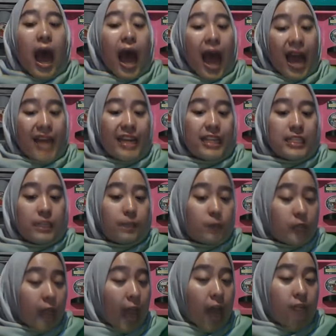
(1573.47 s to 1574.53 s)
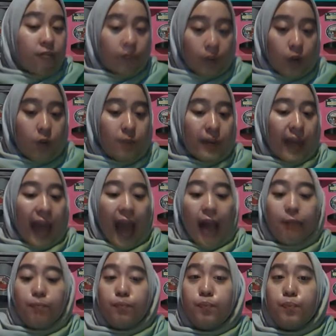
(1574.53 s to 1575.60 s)
A disciplined environment
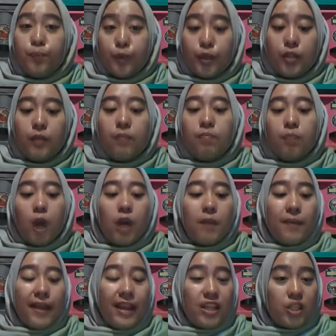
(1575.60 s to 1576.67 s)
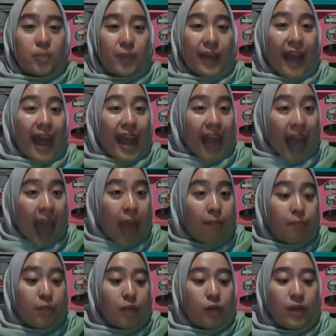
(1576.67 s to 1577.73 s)
helps put both management and
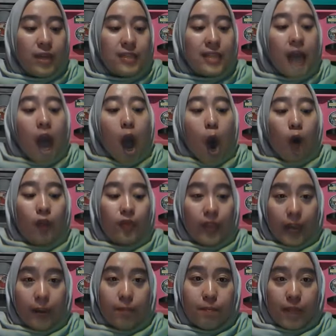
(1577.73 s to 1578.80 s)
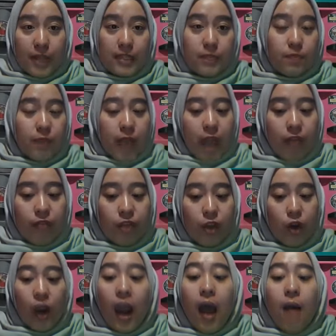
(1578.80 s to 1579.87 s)
employees on their best
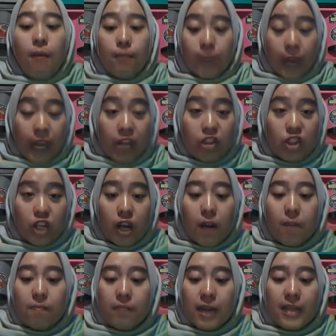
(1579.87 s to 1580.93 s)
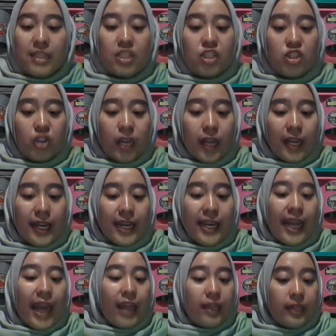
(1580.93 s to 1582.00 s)
behavior. Manager must
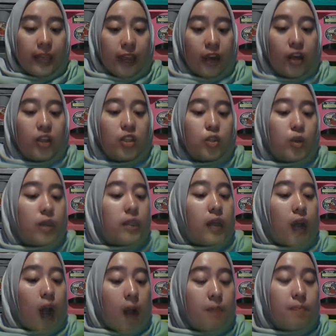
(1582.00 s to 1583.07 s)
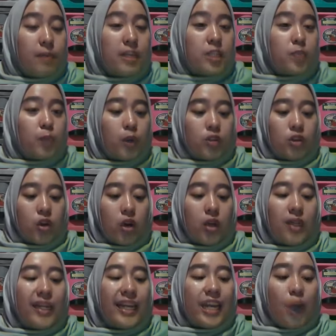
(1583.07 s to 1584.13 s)
strictly adhere to the company's
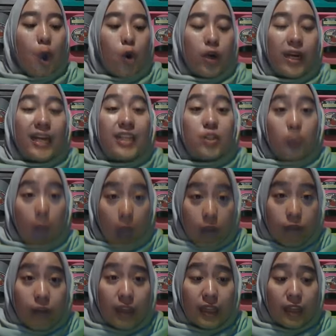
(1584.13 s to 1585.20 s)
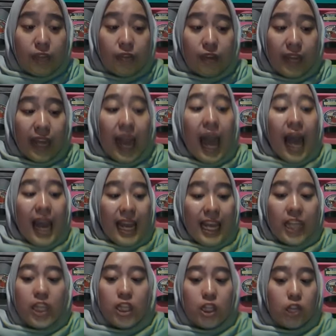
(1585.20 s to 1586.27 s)
protocol in order to effectively
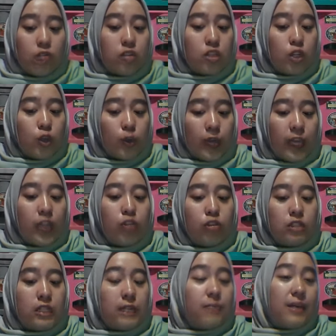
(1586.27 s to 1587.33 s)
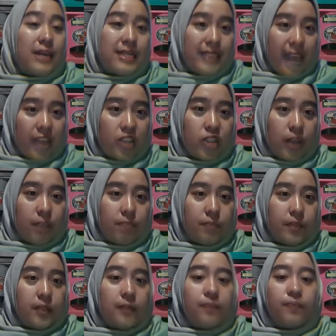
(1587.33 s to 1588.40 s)
lead those looking to them as example.